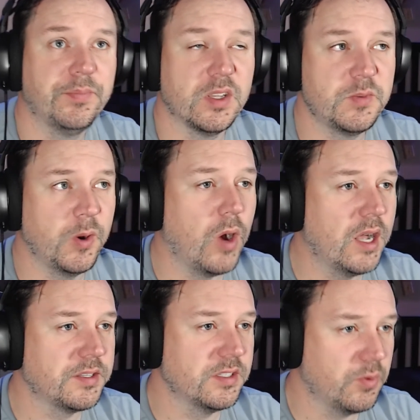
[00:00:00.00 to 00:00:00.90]
It's been a
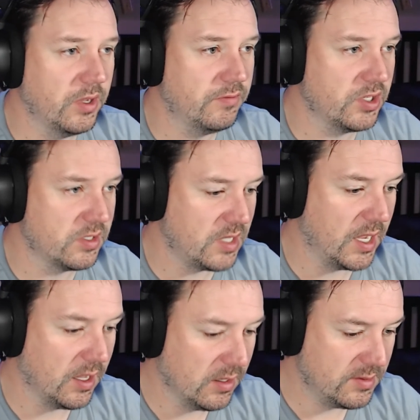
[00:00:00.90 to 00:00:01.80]
while since we've just,
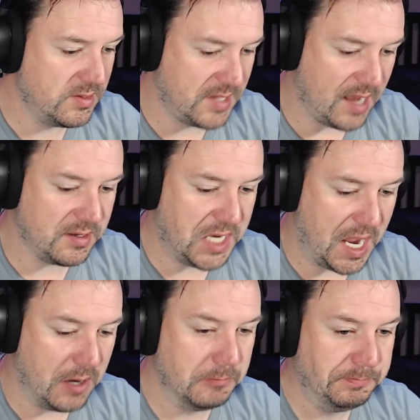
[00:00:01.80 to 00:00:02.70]
like, sat
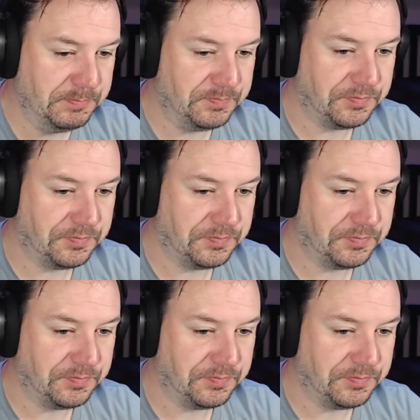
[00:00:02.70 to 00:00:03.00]
down